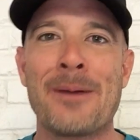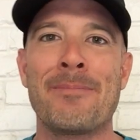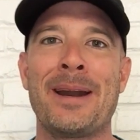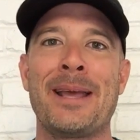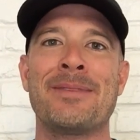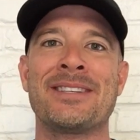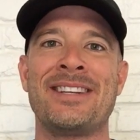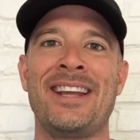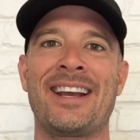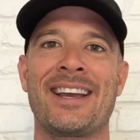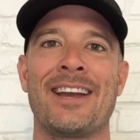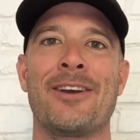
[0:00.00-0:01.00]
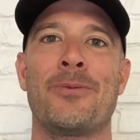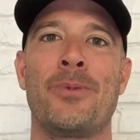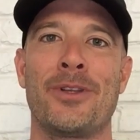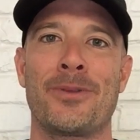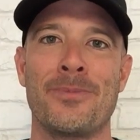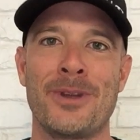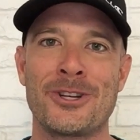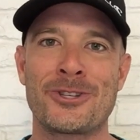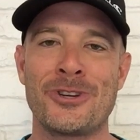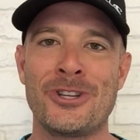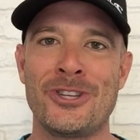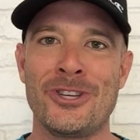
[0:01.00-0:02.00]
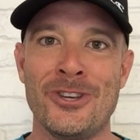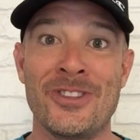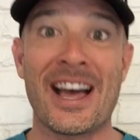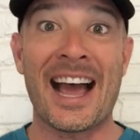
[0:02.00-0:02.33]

My name is Nick with Ministry to Youth.